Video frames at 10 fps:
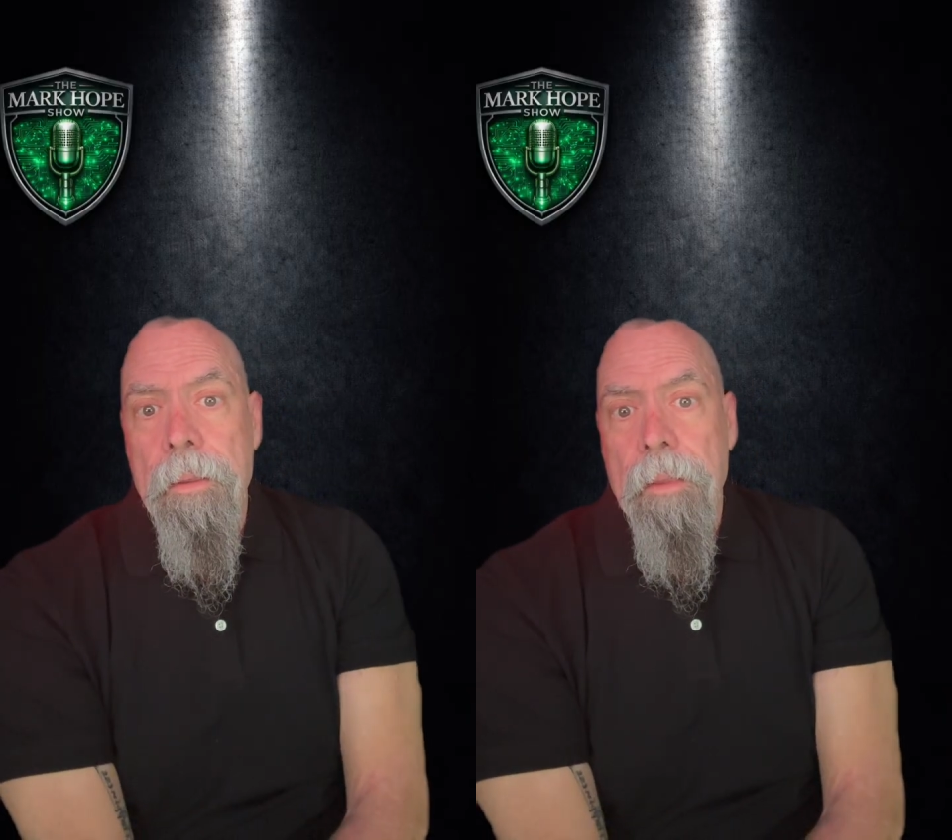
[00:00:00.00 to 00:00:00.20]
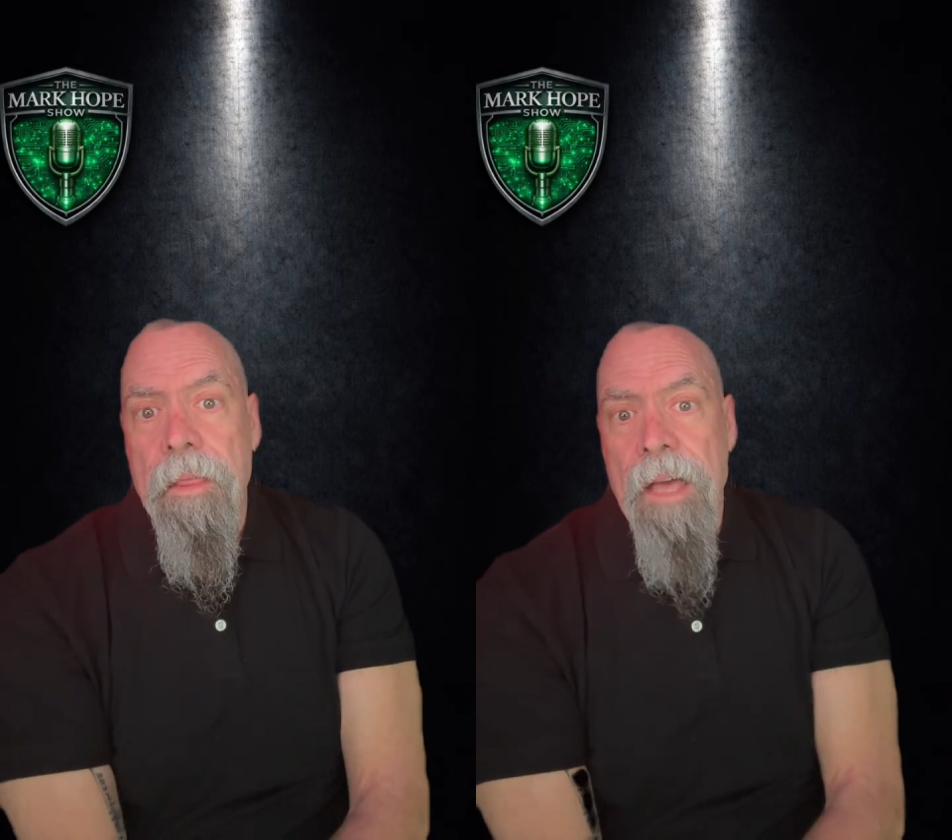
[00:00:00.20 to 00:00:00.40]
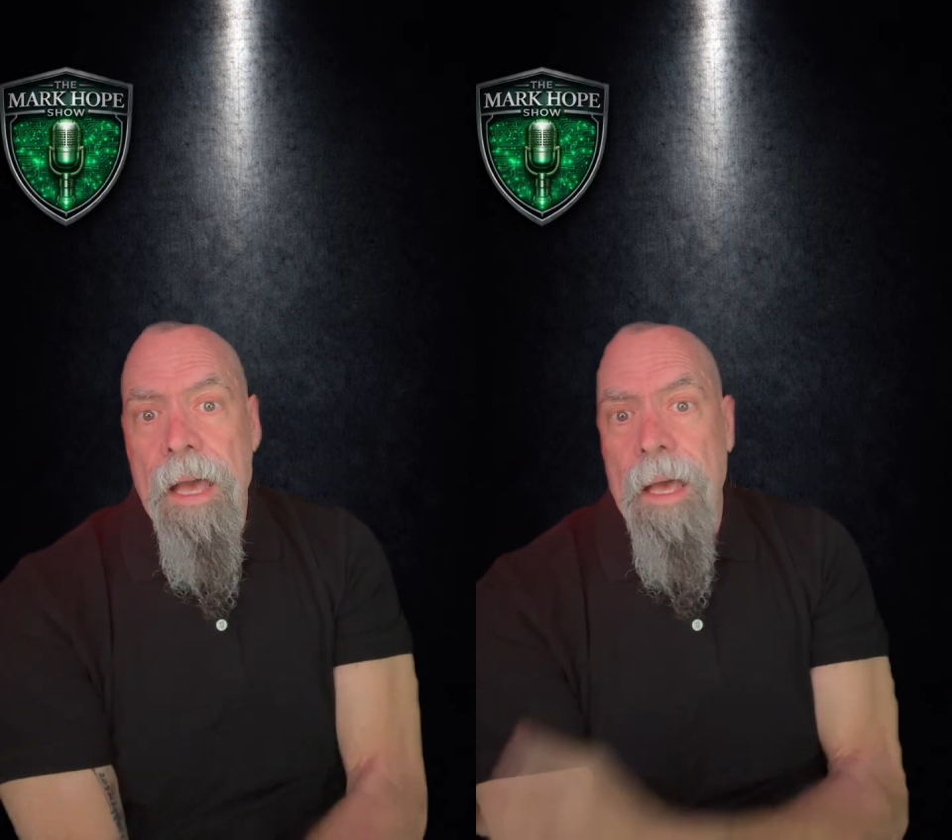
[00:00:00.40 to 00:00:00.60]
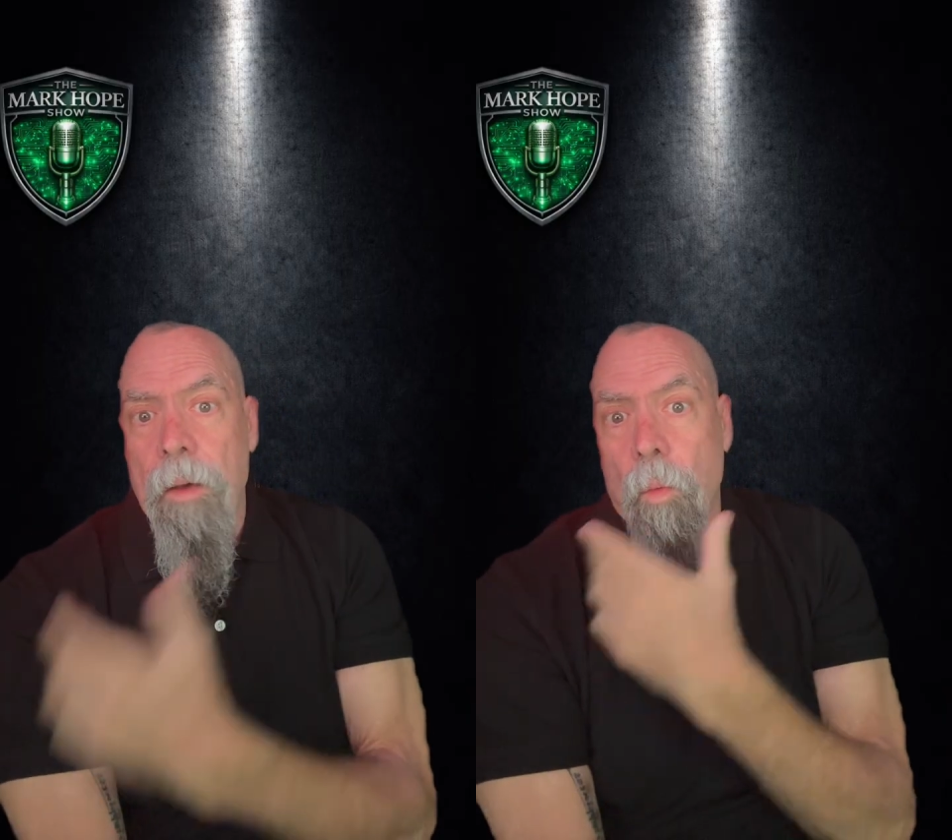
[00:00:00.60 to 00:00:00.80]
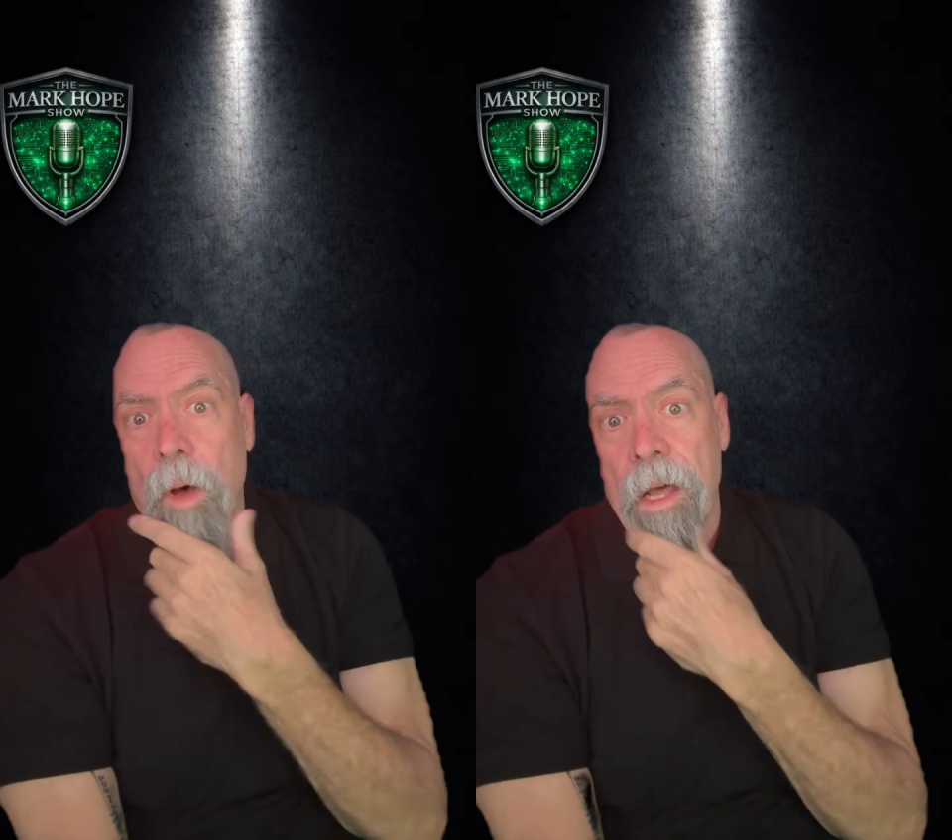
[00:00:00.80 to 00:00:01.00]

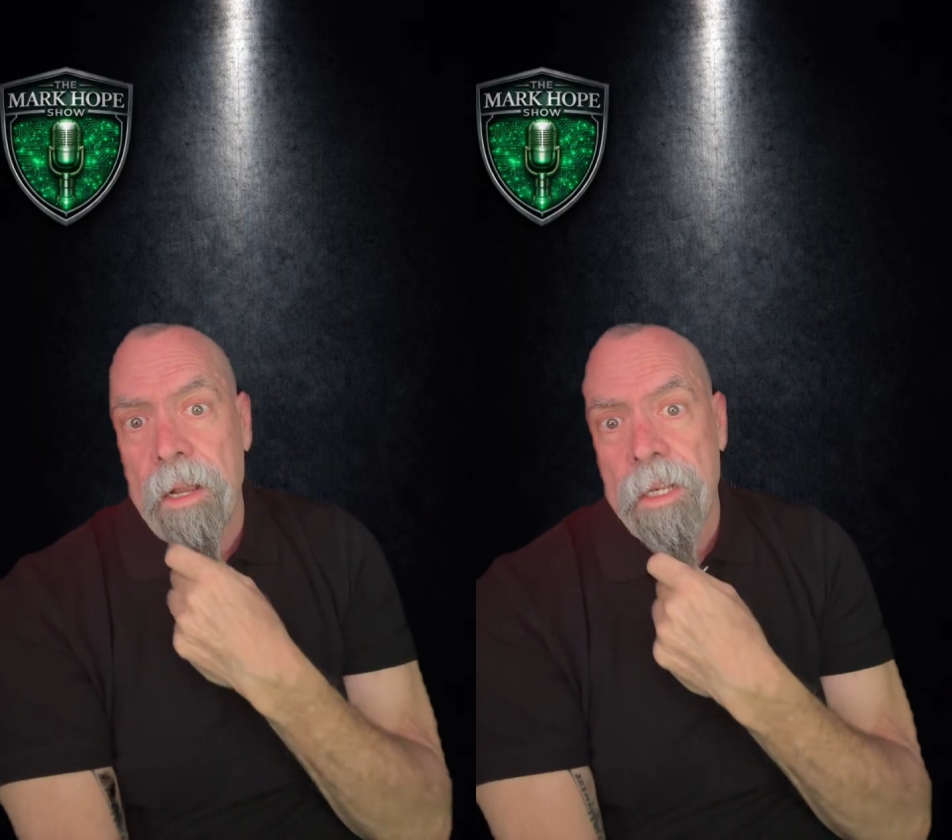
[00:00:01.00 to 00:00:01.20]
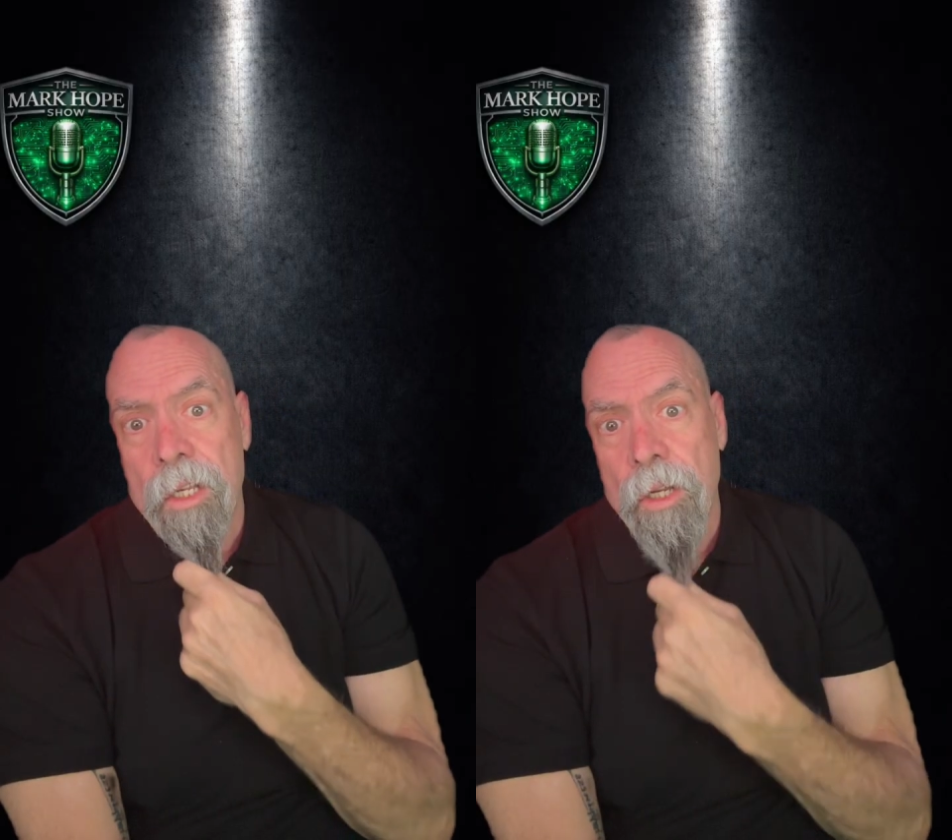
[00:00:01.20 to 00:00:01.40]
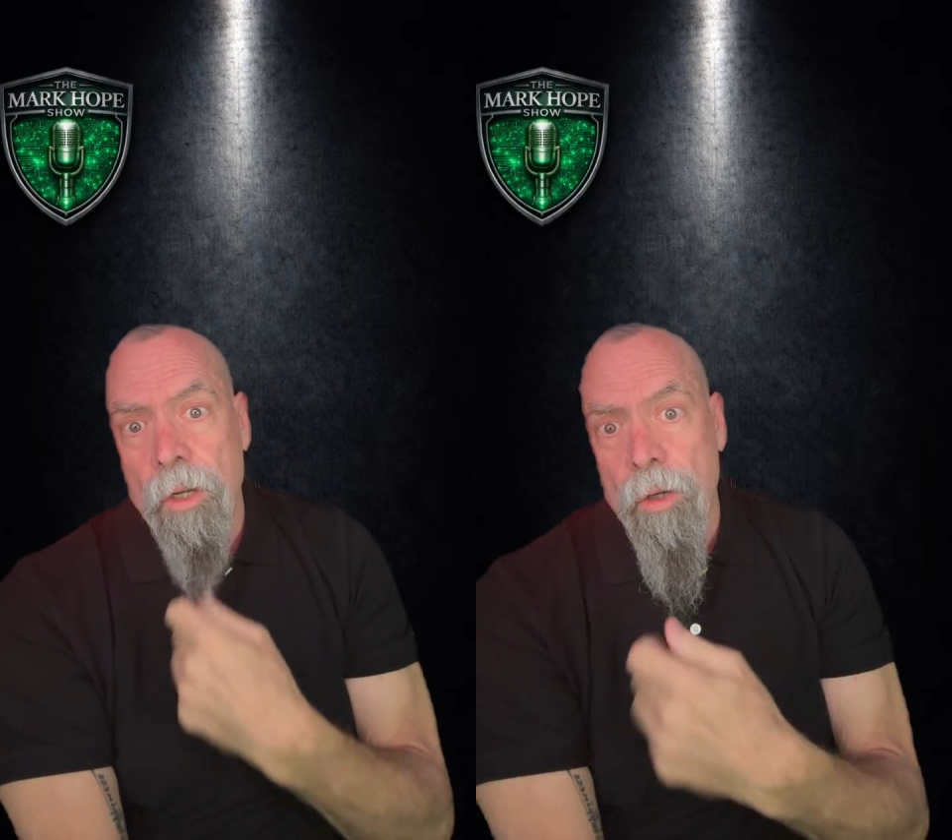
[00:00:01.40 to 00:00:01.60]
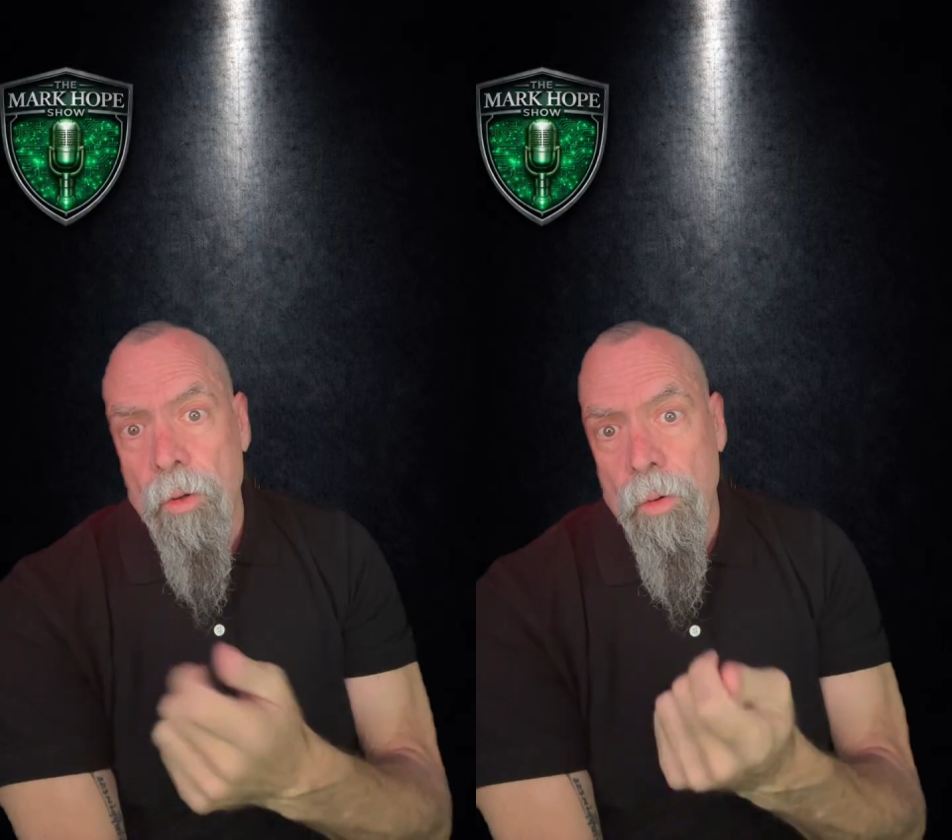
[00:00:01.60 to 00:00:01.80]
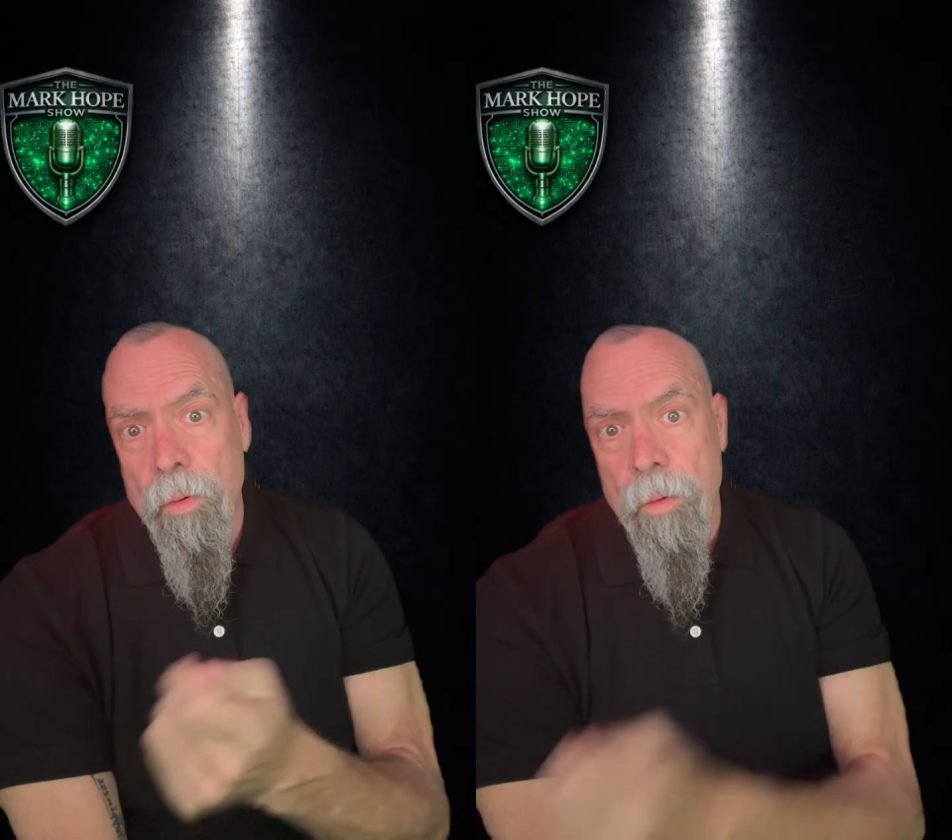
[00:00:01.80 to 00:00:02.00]
that wanted
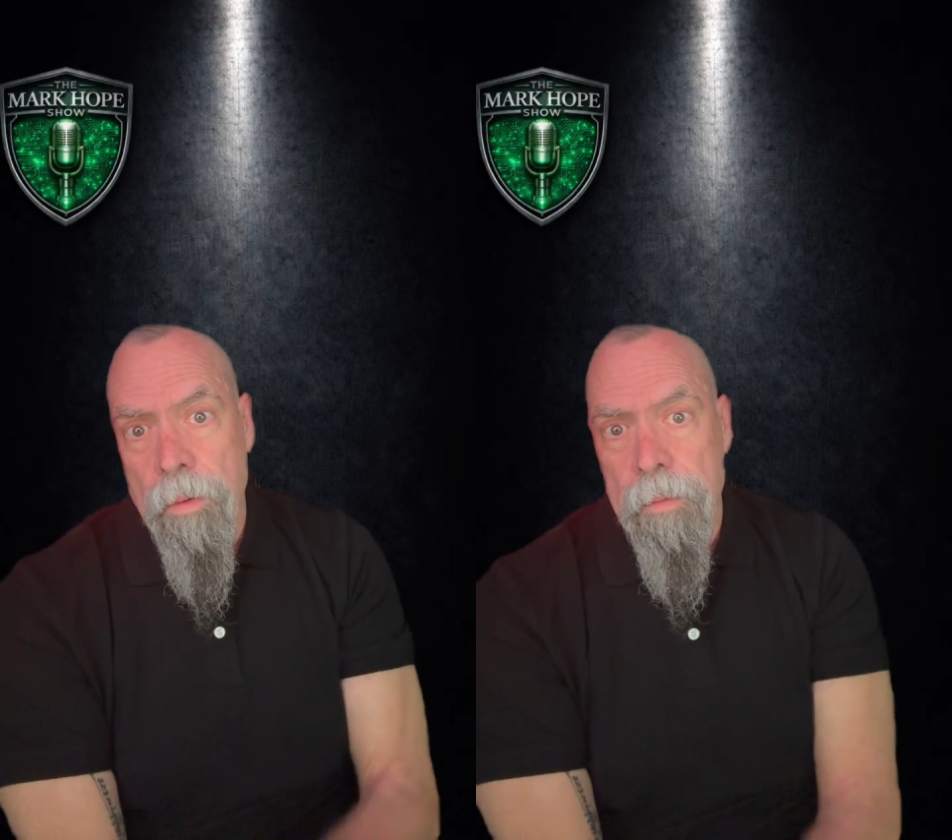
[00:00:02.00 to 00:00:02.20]
to